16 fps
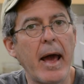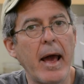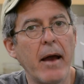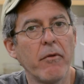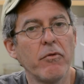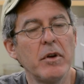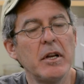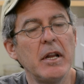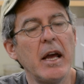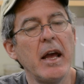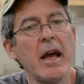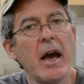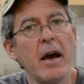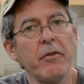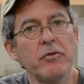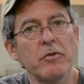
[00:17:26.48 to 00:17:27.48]
Every
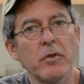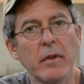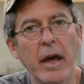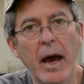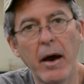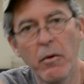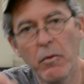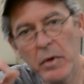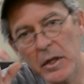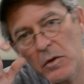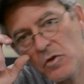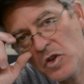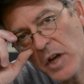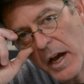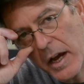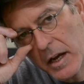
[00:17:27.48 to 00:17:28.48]
day after that, when you
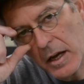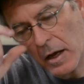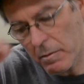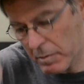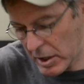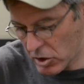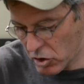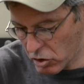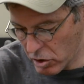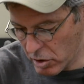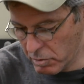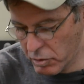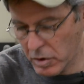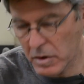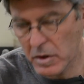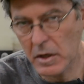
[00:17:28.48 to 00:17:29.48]
check it, make sure you
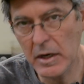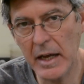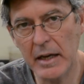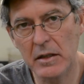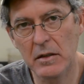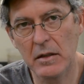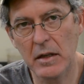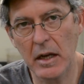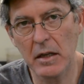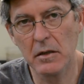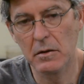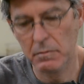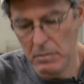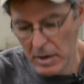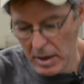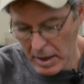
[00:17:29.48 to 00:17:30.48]
put the next
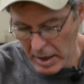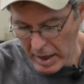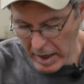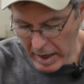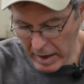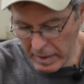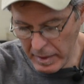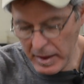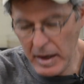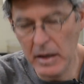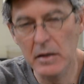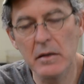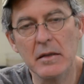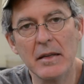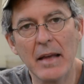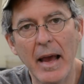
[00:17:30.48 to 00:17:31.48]
date and
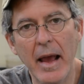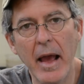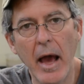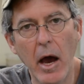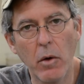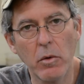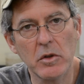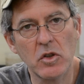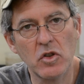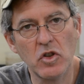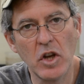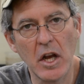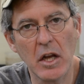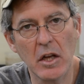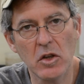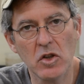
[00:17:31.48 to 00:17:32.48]
then say how it's
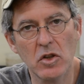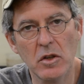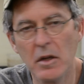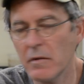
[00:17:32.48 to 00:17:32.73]
changed.